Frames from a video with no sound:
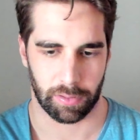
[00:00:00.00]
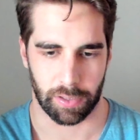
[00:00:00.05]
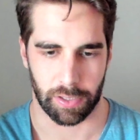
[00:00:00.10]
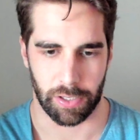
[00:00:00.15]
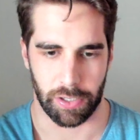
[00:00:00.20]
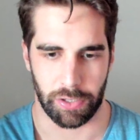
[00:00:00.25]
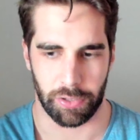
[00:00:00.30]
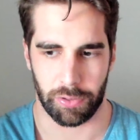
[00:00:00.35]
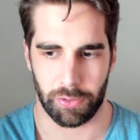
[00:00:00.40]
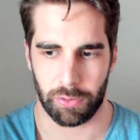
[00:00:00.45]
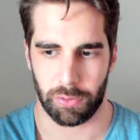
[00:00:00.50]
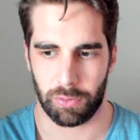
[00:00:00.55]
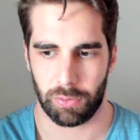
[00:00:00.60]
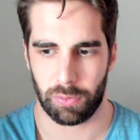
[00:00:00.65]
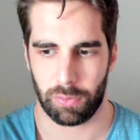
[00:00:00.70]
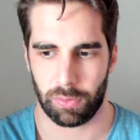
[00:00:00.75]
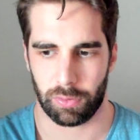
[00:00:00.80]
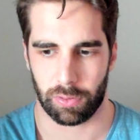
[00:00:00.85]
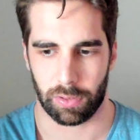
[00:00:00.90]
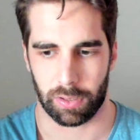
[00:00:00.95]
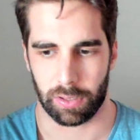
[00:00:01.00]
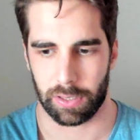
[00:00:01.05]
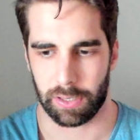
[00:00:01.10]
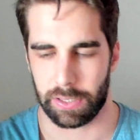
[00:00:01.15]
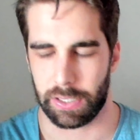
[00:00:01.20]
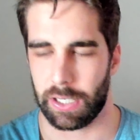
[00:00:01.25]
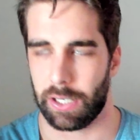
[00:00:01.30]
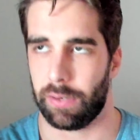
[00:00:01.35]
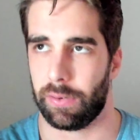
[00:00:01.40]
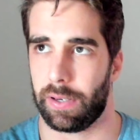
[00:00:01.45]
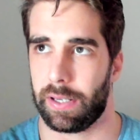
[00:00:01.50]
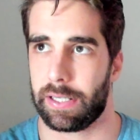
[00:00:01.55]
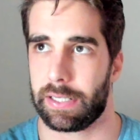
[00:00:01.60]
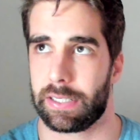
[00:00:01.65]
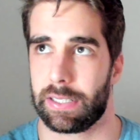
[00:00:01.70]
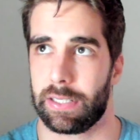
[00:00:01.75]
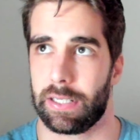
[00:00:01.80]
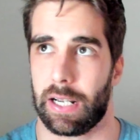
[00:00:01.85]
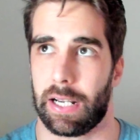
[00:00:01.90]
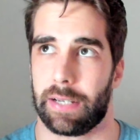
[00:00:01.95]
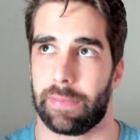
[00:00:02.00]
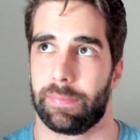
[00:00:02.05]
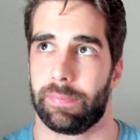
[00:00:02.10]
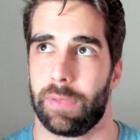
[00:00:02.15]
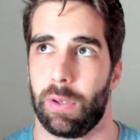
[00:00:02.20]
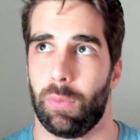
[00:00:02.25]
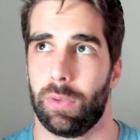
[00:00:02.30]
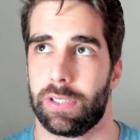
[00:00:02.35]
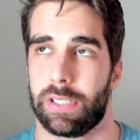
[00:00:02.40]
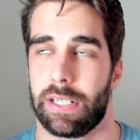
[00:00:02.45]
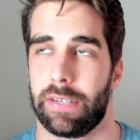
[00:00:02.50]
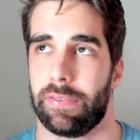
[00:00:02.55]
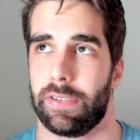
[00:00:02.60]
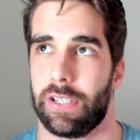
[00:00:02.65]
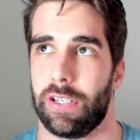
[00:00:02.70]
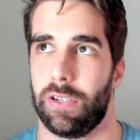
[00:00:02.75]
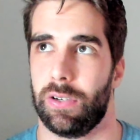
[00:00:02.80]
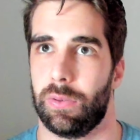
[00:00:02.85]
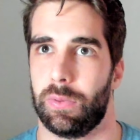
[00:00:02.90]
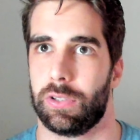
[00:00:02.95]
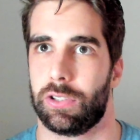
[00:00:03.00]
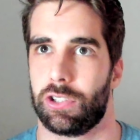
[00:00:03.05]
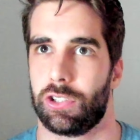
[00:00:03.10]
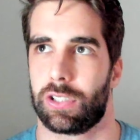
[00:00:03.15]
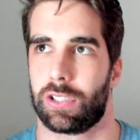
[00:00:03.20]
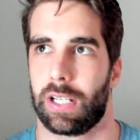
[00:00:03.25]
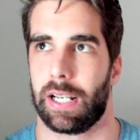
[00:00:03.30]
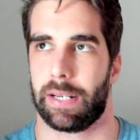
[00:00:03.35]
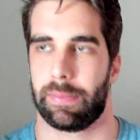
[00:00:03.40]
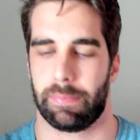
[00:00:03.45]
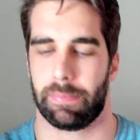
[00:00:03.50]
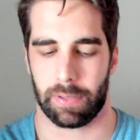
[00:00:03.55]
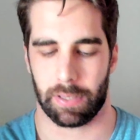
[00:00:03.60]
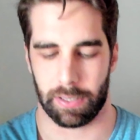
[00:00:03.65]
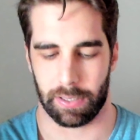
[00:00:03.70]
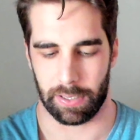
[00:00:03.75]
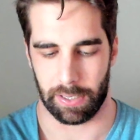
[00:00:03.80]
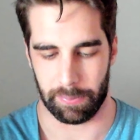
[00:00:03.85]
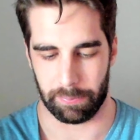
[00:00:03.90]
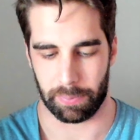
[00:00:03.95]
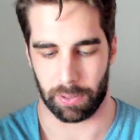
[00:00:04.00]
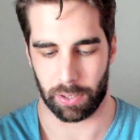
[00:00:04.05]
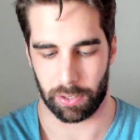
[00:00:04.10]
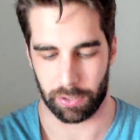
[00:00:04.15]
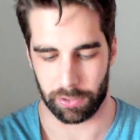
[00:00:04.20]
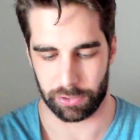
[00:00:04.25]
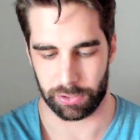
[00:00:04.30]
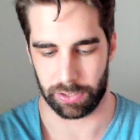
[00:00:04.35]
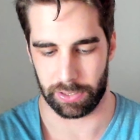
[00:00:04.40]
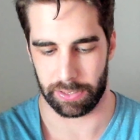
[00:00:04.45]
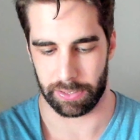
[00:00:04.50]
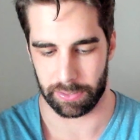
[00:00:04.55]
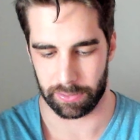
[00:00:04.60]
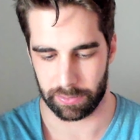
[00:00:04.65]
you, no, it, it wasn't even you. It was just like a person